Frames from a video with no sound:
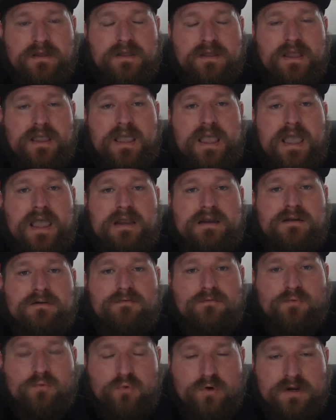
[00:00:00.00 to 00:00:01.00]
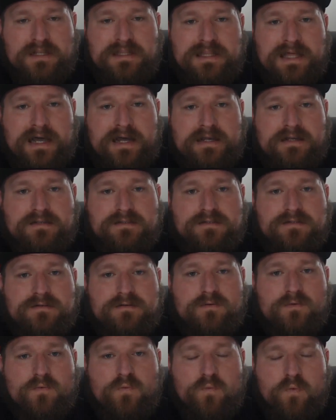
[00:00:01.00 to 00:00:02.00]
and realize
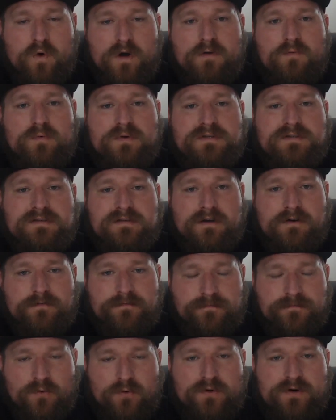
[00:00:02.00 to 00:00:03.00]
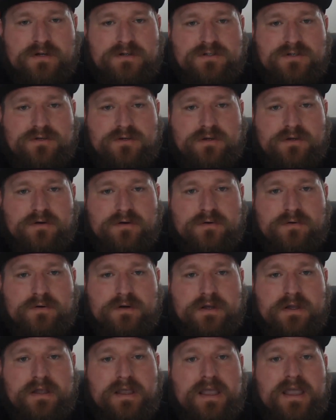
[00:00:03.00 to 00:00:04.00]
what was afforded to you
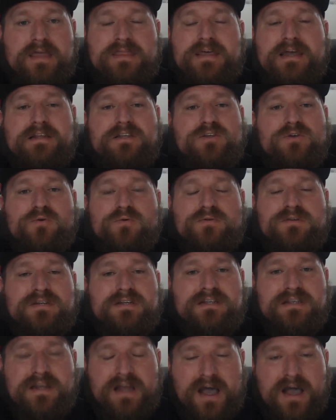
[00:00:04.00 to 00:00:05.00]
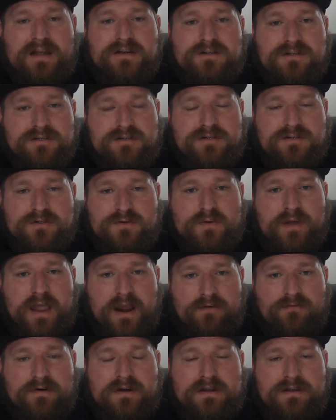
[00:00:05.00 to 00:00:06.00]
and that you did not just do
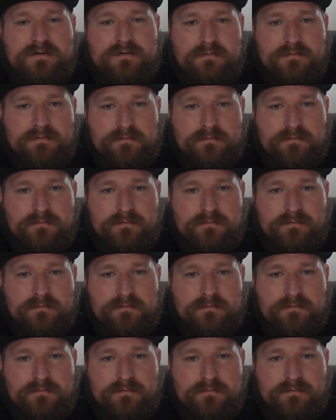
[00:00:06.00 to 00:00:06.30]
every